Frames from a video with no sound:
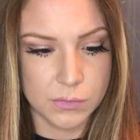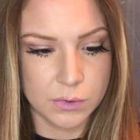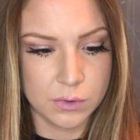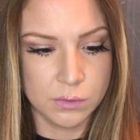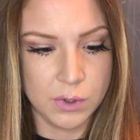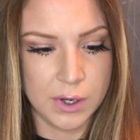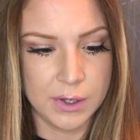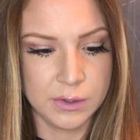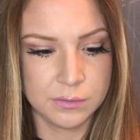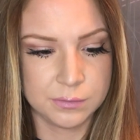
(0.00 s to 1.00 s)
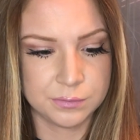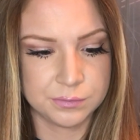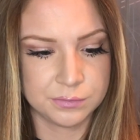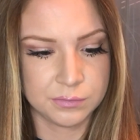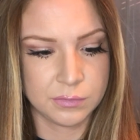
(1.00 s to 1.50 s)
Okay.
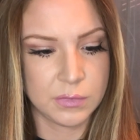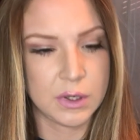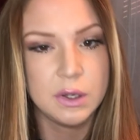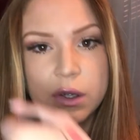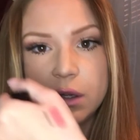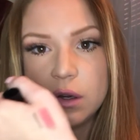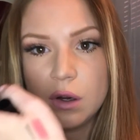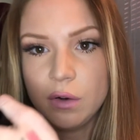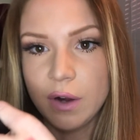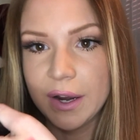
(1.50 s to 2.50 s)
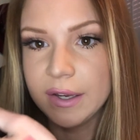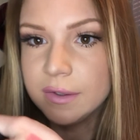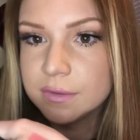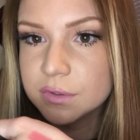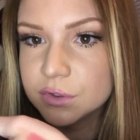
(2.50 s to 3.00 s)

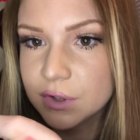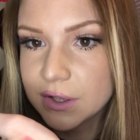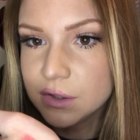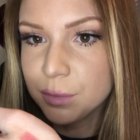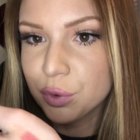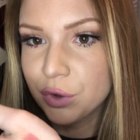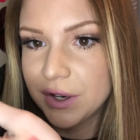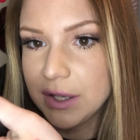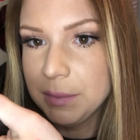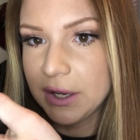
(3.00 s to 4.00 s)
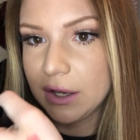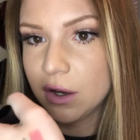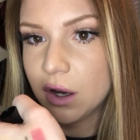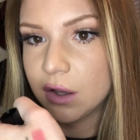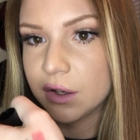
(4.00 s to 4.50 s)
Alright, so that's a pretty pink
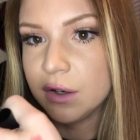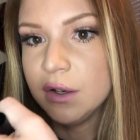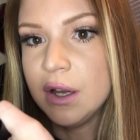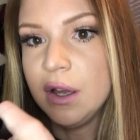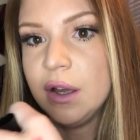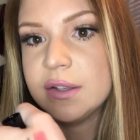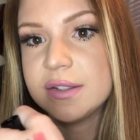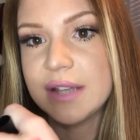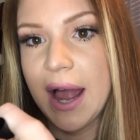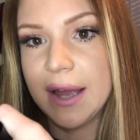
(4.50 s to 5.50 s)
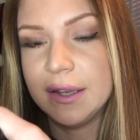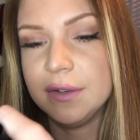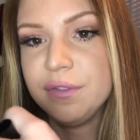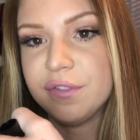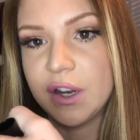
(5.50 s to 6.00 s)
color.
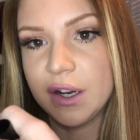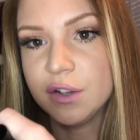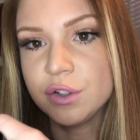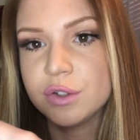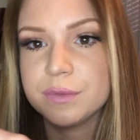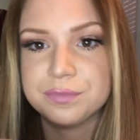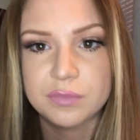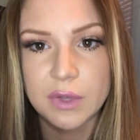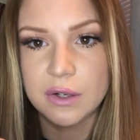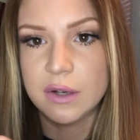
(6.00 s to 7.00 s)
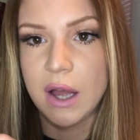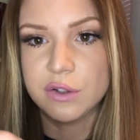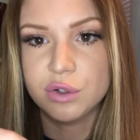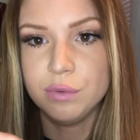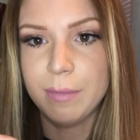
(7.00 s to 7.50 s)
Satin finish,
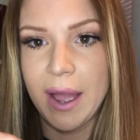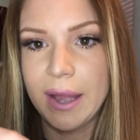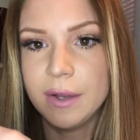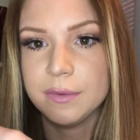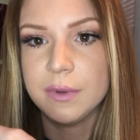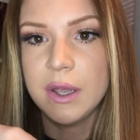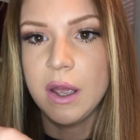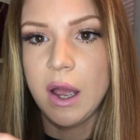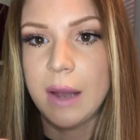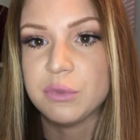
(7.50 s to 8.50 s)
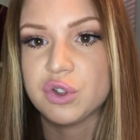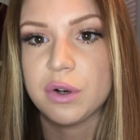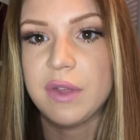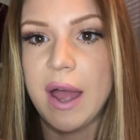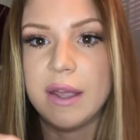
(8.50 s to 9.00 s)
not too matte. I'm
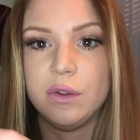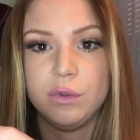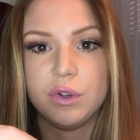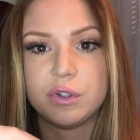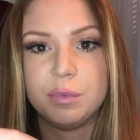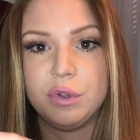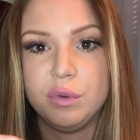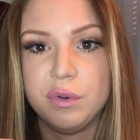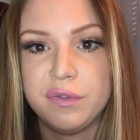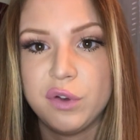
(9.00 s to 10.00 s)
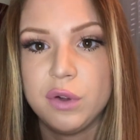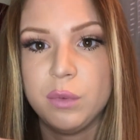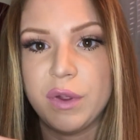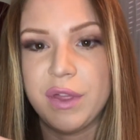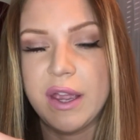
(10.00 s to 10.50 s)
sure that it looks beautiful
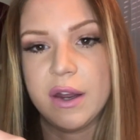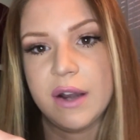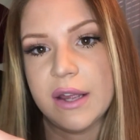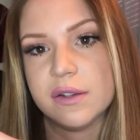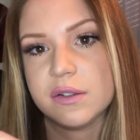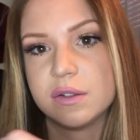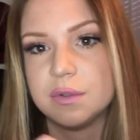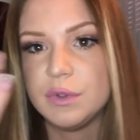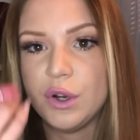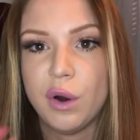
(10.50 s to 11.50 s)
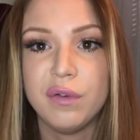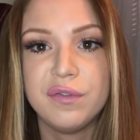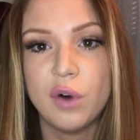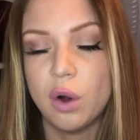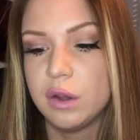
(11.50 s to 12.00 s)
with like a nice, you know,
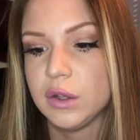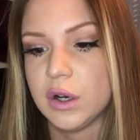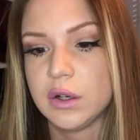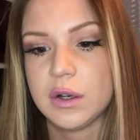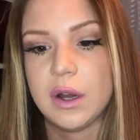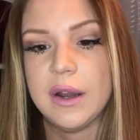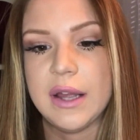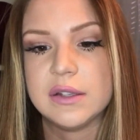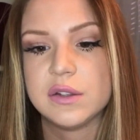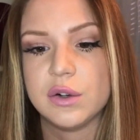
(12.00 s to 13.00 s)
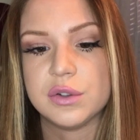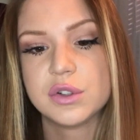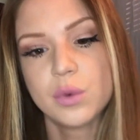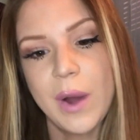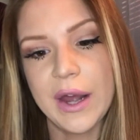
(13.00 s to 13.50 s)
fall look. A nice little
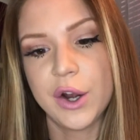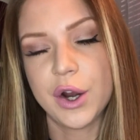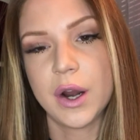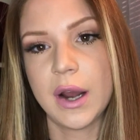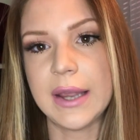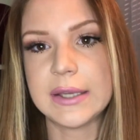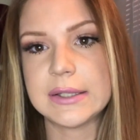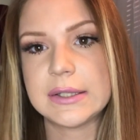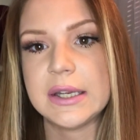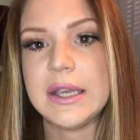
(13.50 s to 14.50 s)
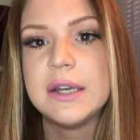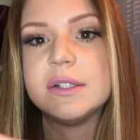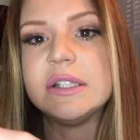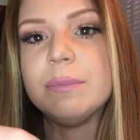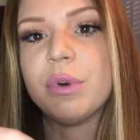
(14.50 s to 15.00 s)
sweater, I could see. A
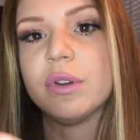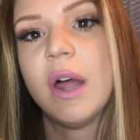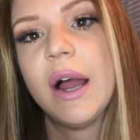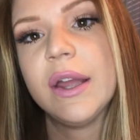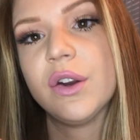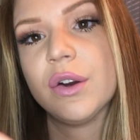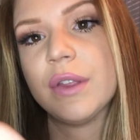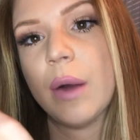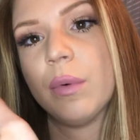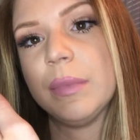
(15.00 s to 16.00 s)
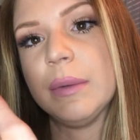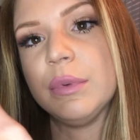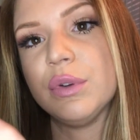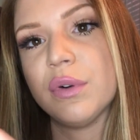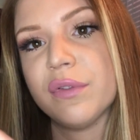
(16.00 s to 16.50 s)
deeper liner, that would be
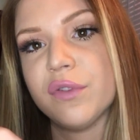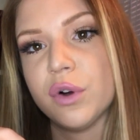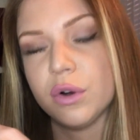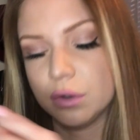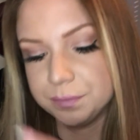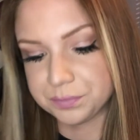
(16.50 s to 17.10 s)
beautiful.